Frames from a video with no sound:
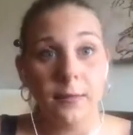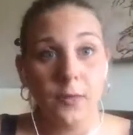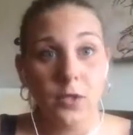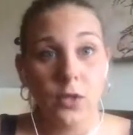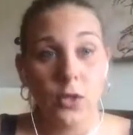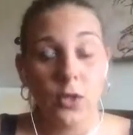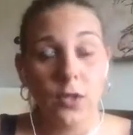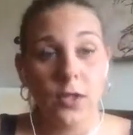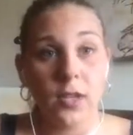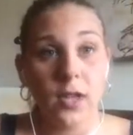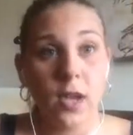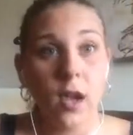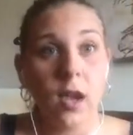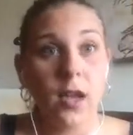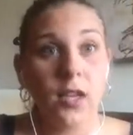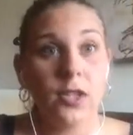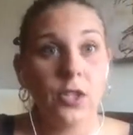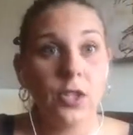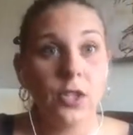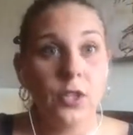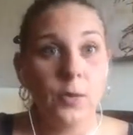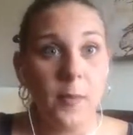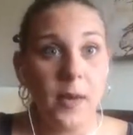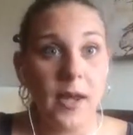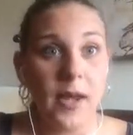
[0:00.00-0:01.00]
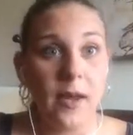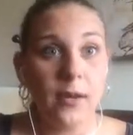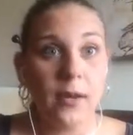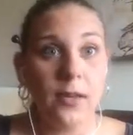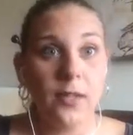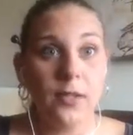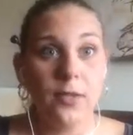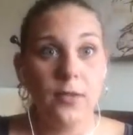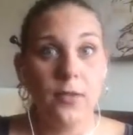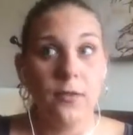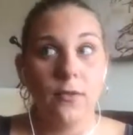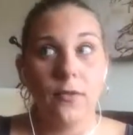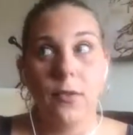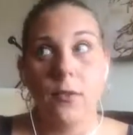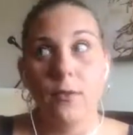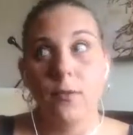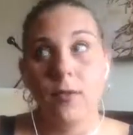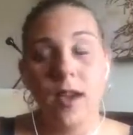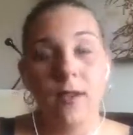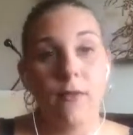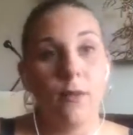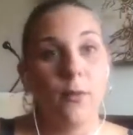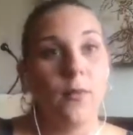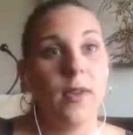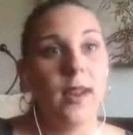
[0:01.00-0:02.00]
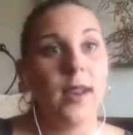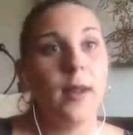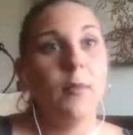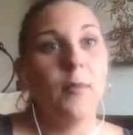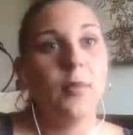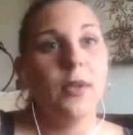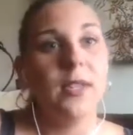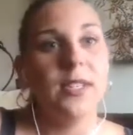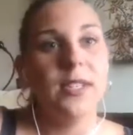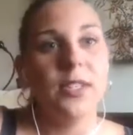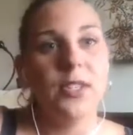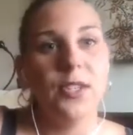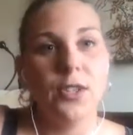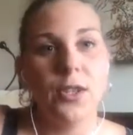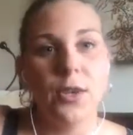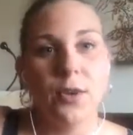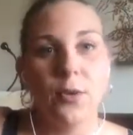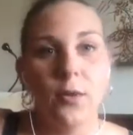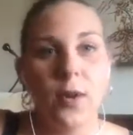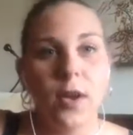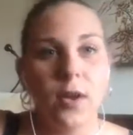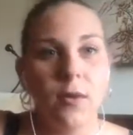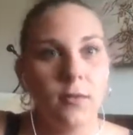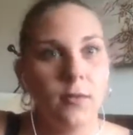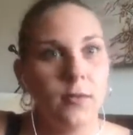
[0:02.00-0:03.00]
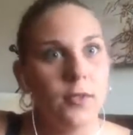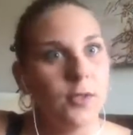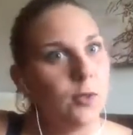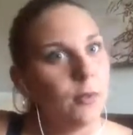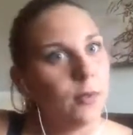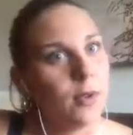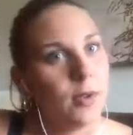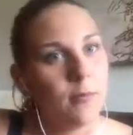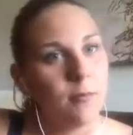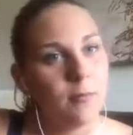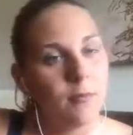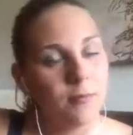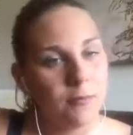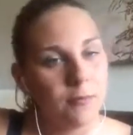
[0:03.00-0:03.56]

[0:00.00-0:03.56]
It's called The Conscious Parent. So if you haven't read it, please do. I will do a